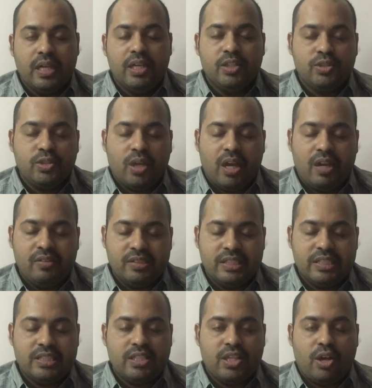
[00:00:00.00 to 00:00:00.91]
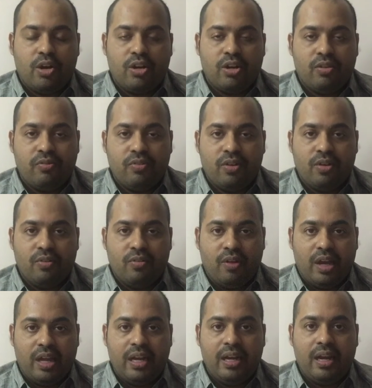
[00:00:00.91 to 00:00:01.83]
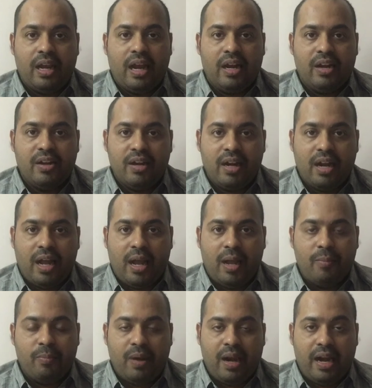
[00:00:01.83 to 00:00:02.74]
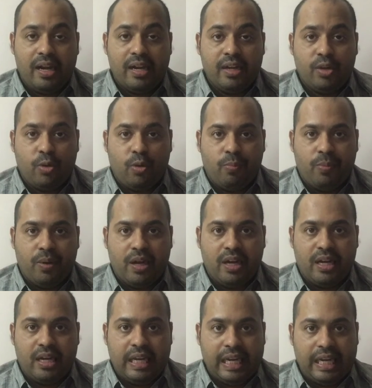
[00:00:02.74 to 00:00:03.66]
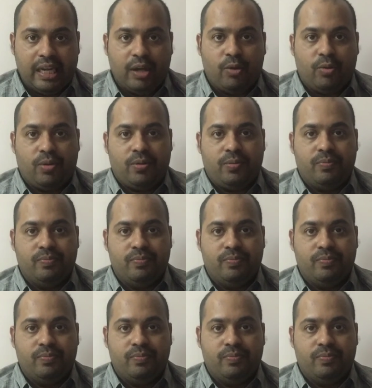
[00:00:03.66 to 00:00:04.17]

So I just thought of a while and I am planning to open an eat out.